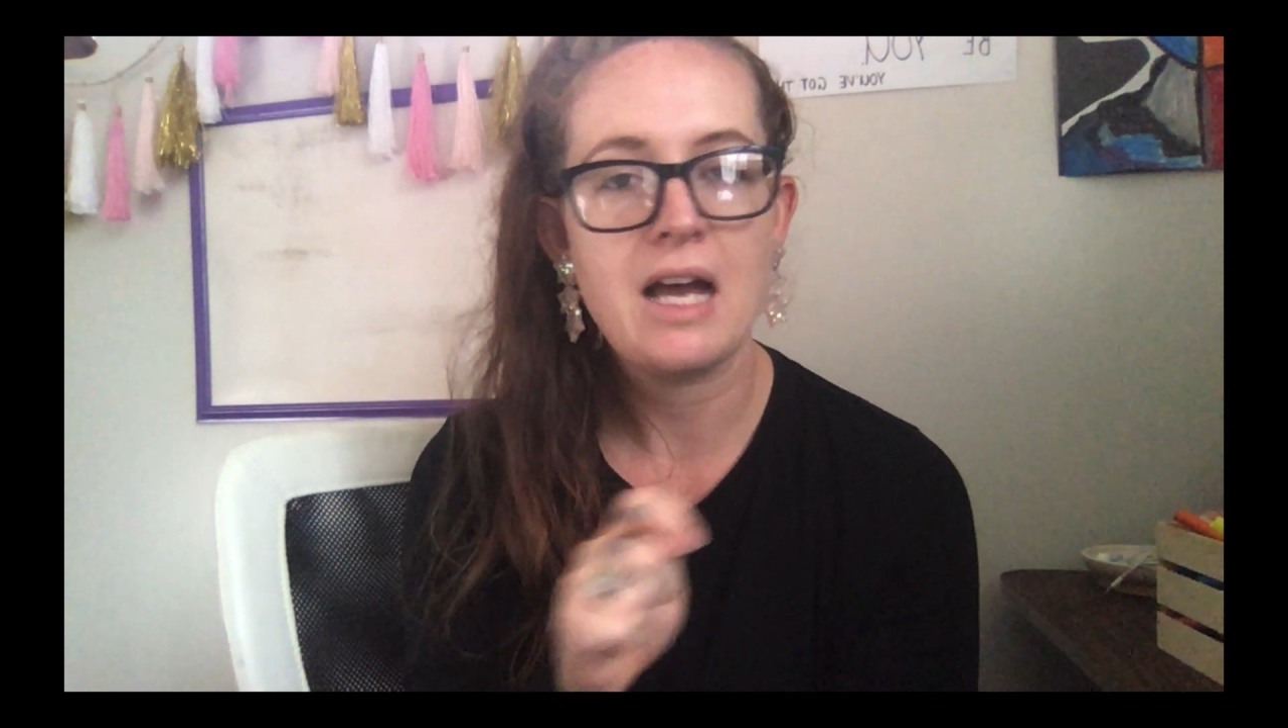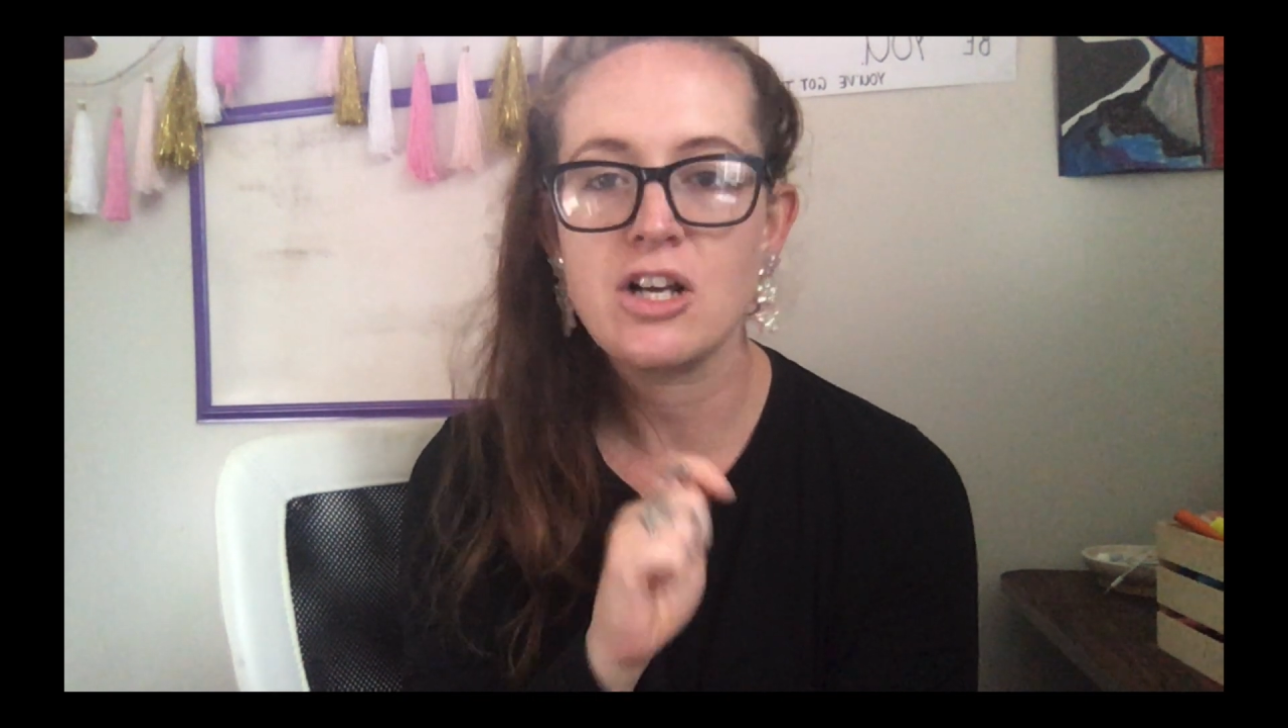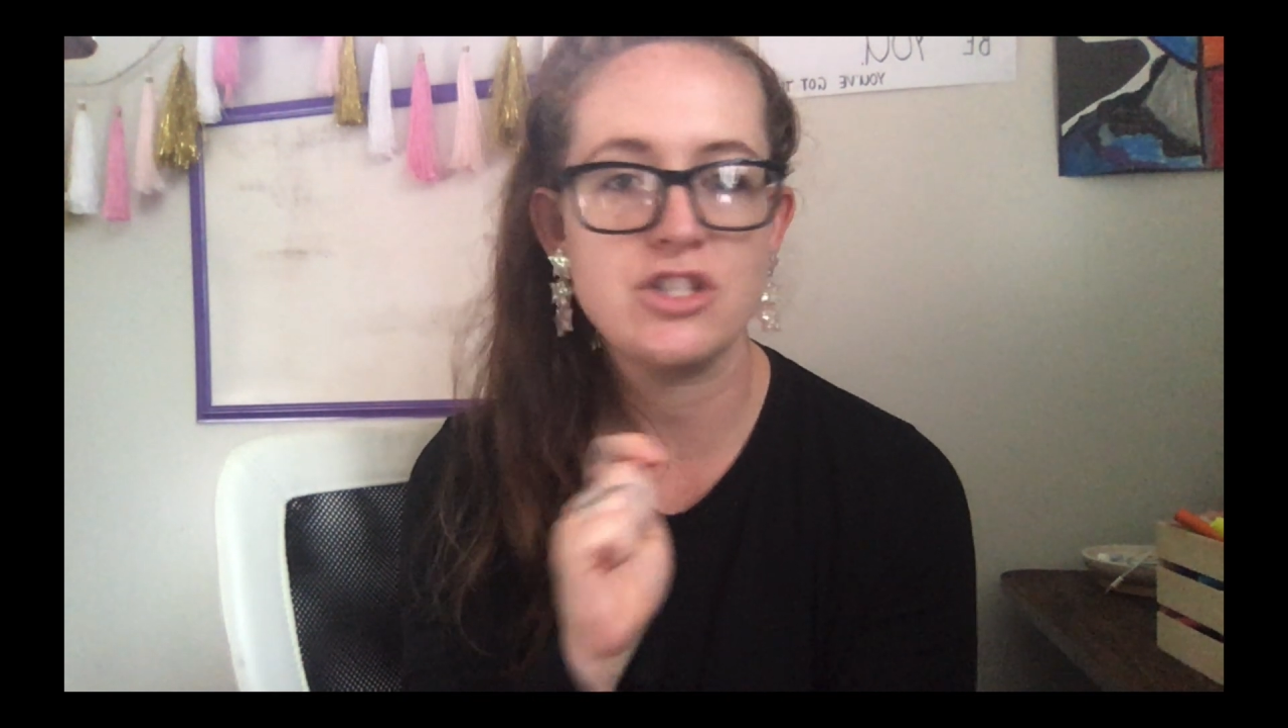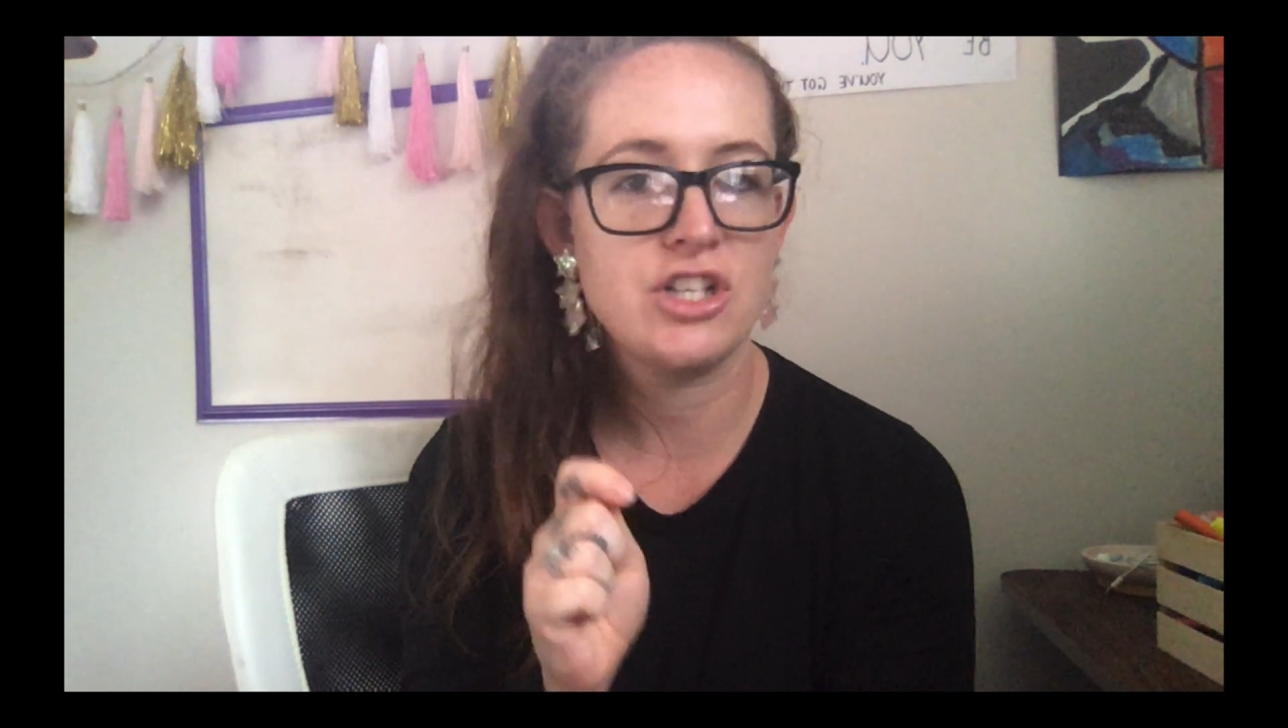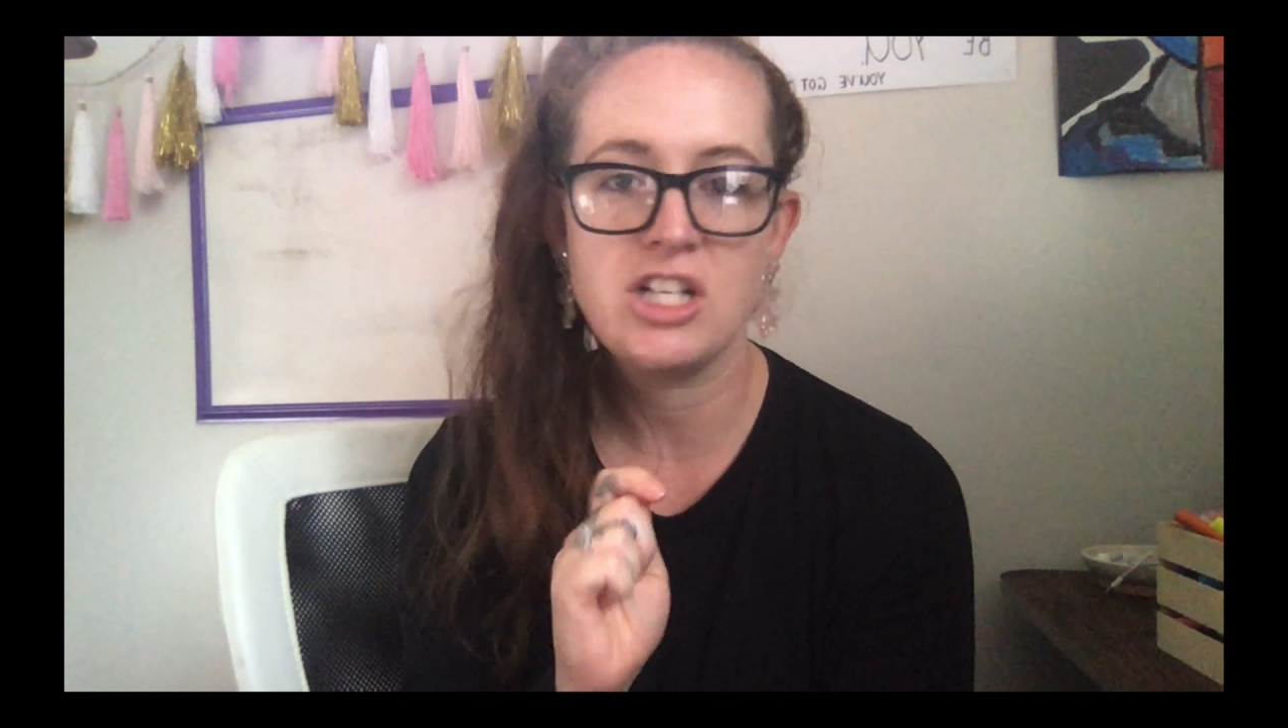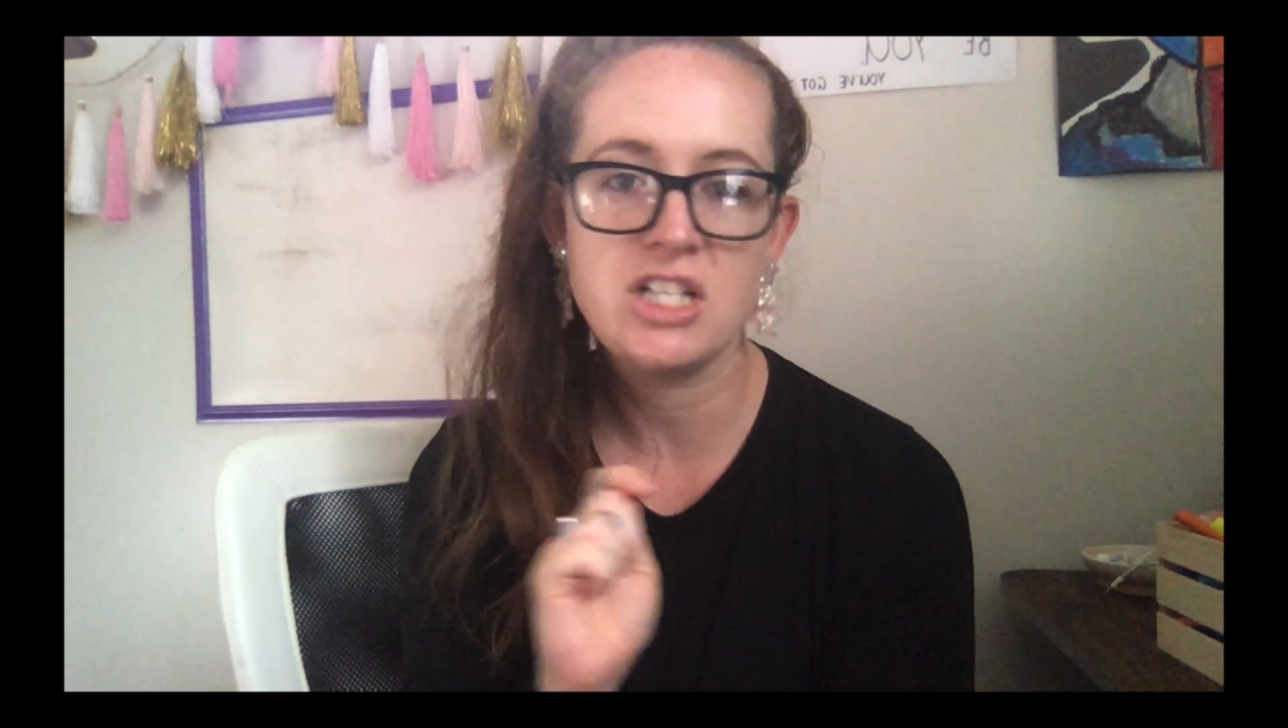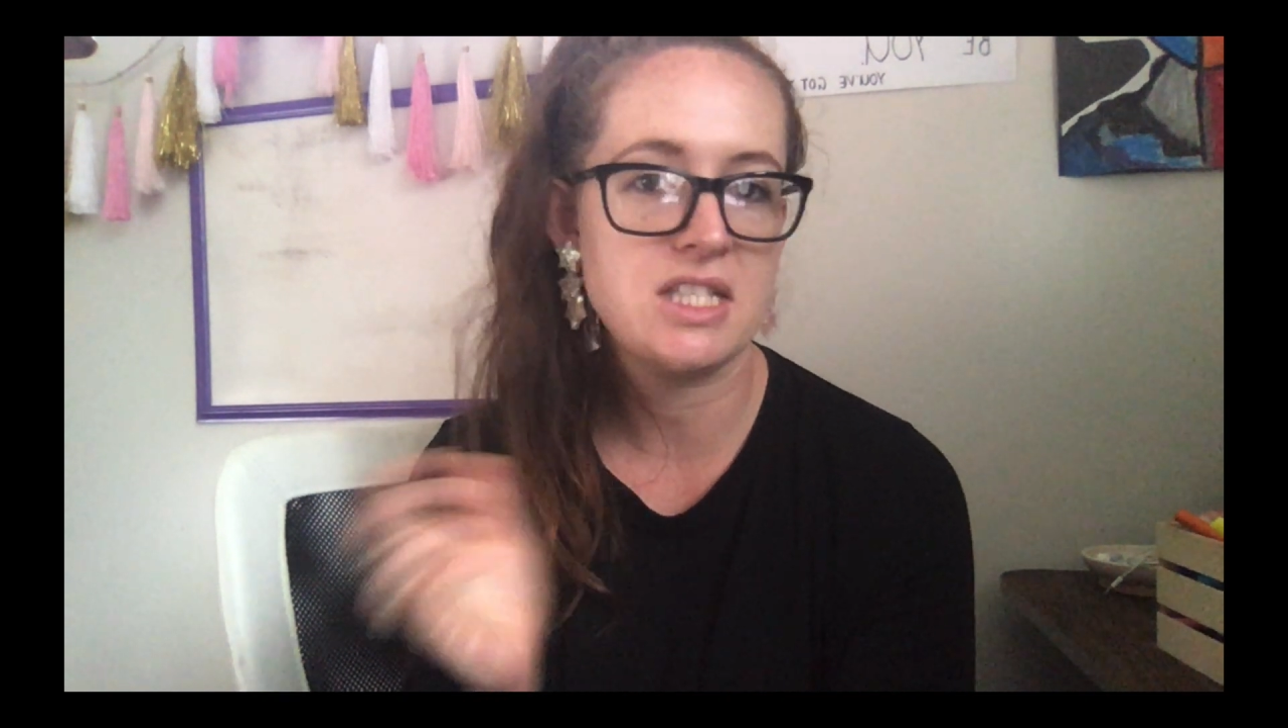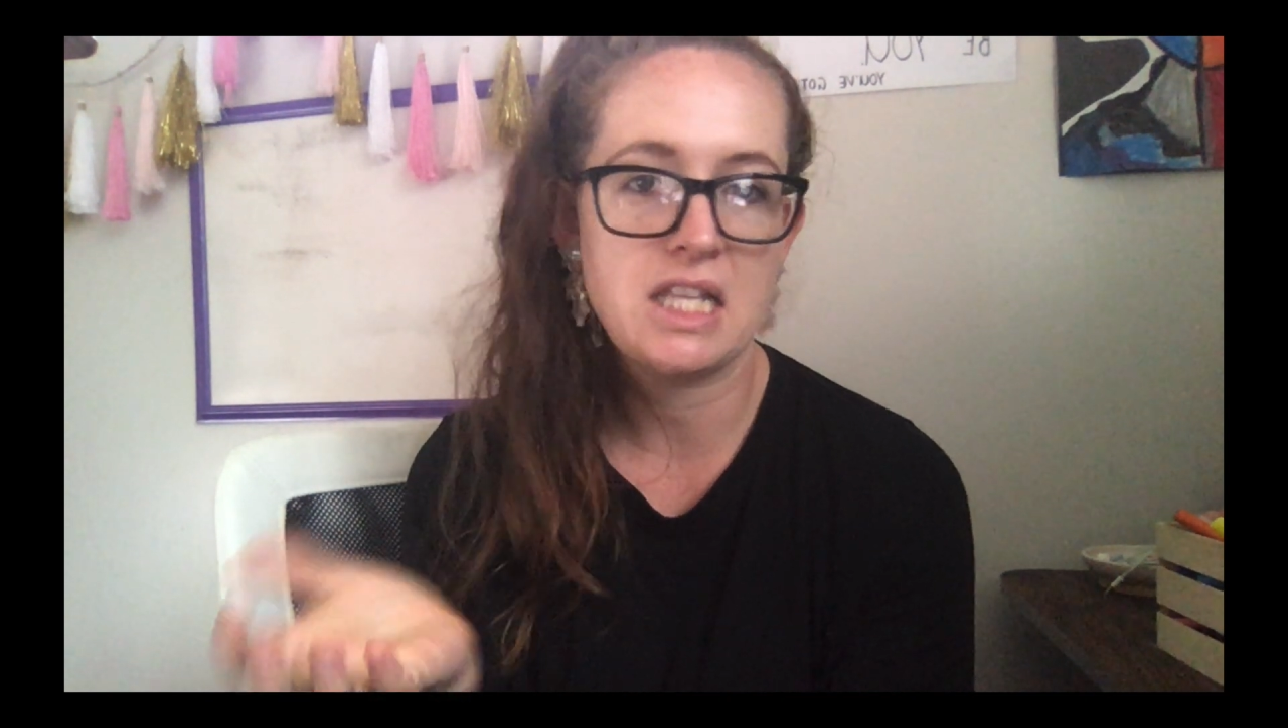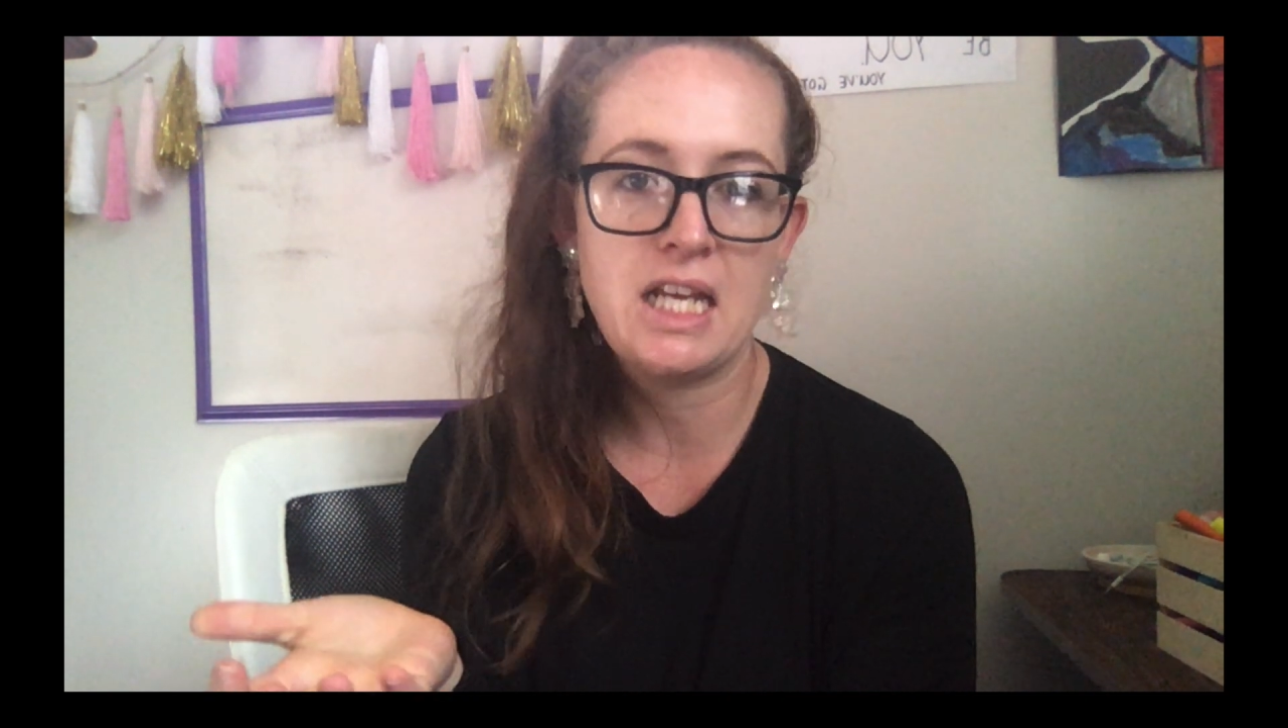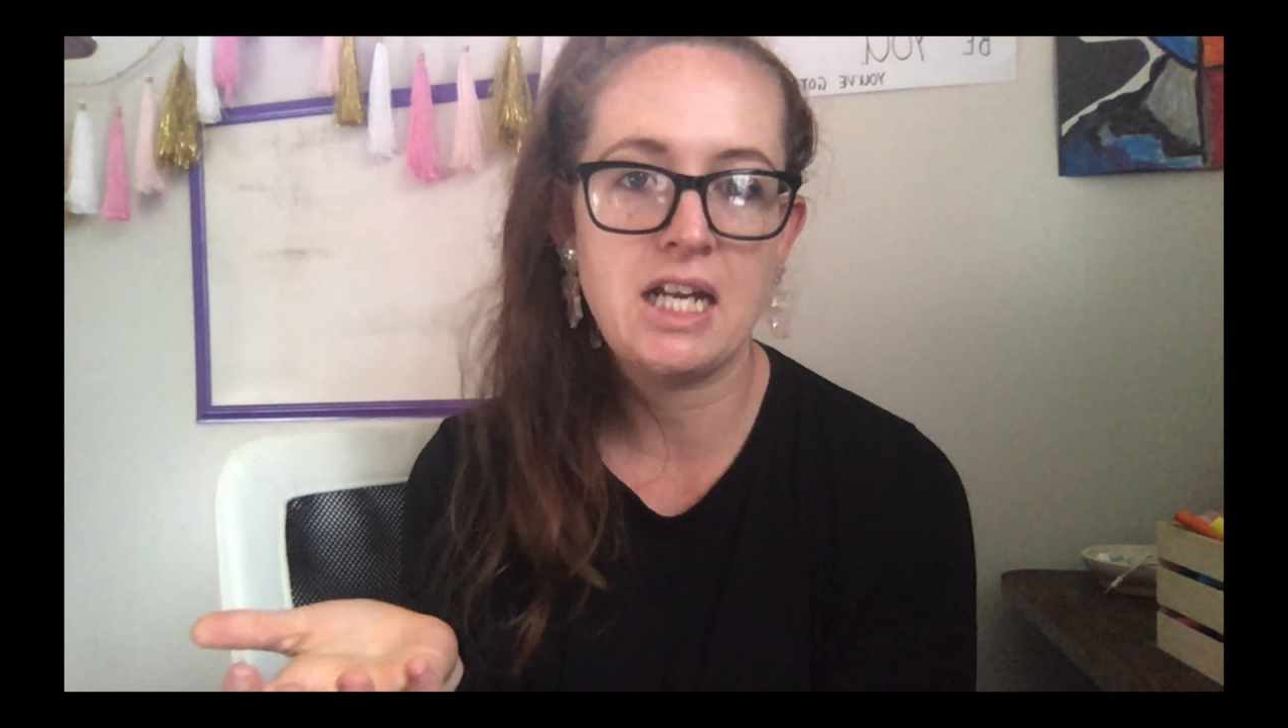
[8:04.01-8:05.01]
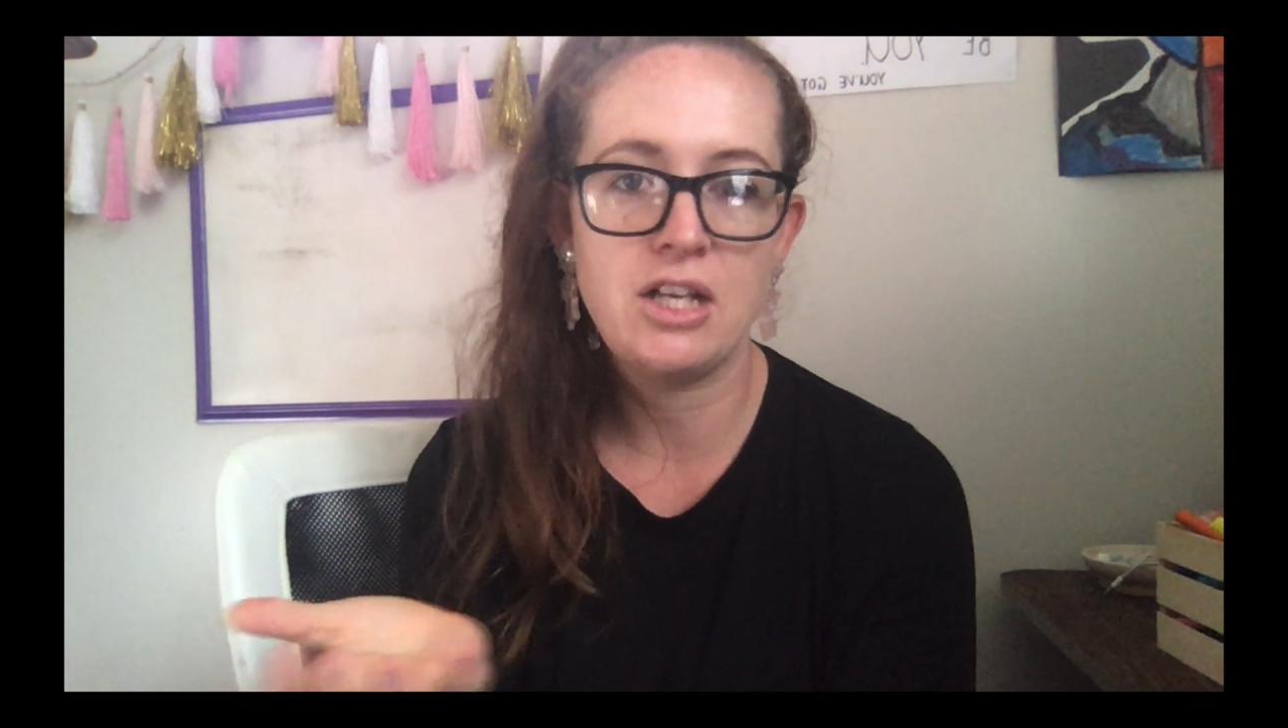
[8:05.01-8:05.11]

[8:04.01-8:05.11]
because you can just delete it.